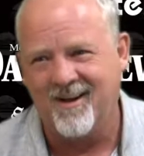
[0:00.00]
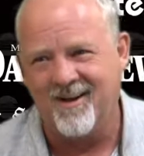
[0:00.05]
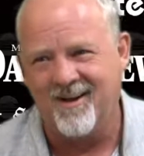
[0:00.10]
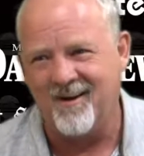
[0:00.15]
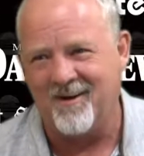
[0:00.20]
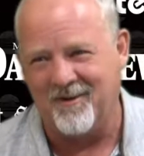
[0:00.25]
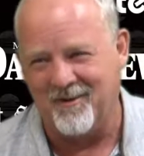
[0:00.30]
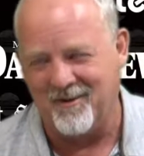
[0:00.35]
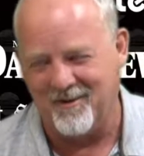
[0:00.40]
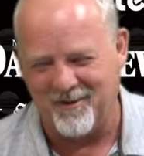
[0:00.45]

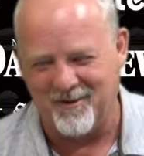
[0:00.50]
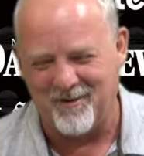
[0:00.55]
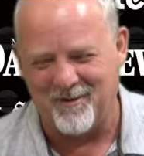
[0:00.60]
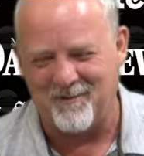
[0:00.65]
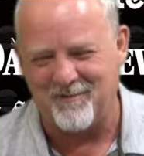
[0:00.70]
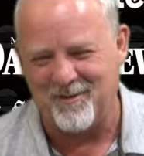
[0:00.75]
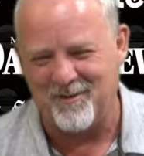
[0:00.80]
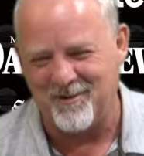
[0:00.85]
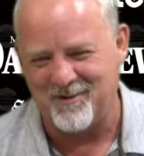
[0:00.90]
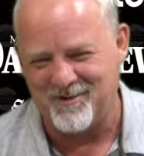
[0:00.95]
oh, they're
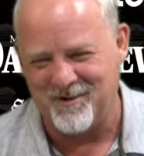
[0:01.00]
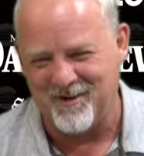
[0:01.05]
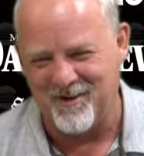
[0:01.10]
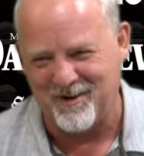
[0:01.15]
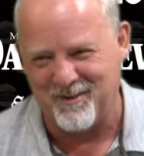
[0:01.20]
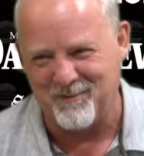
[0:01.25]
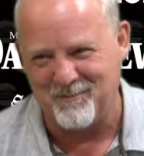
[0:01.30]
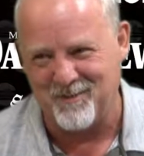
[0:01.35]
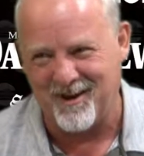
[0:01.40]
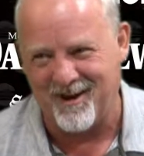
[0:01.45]
over there
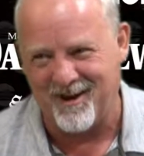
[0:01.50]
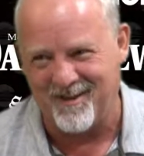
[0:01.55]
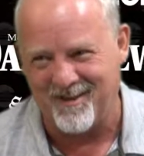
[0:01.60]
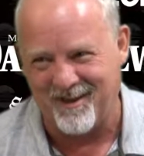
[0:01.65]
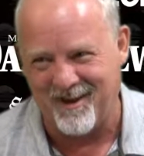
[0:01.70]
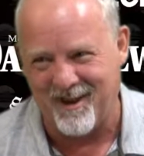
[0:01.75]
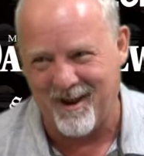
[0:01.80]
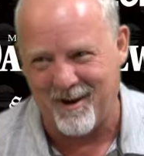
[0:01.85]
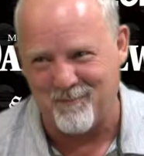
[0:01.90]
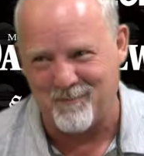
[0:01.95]
talking behind
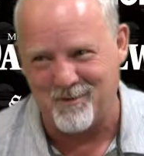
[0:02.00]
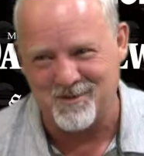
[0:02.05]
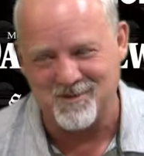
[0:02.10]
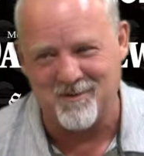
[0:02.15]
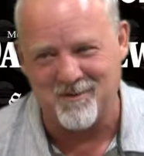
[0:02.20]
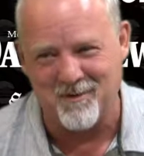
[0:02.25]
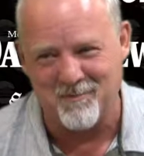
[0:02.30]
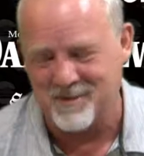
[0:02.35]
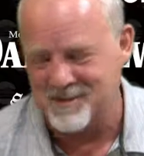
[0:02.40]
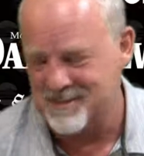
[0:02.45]
the camera,
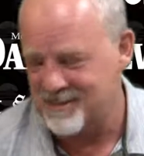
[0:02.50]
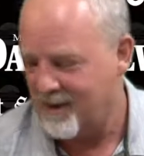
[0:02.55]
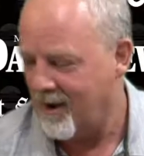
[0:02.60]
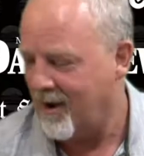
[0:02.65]
so I must.